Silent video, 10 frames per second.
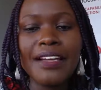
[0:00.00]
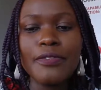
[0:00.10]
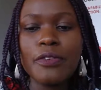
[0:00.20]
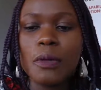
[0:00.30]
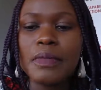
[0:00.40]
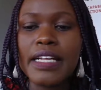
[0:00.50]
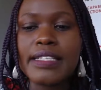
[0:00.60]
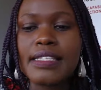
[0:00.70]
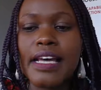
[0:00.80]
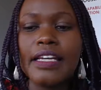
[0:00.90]
that is
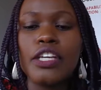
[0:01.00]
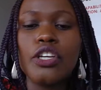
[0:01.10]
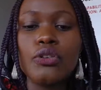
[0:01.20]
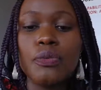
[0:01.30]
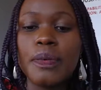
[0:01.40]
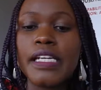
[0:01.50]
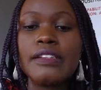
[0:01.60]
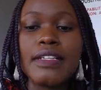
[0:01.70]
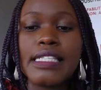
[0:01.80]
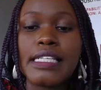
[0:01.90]
signing European
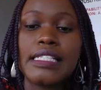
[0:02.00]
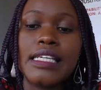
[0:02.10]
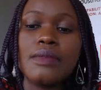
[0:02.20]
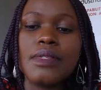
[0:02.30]
racing teams.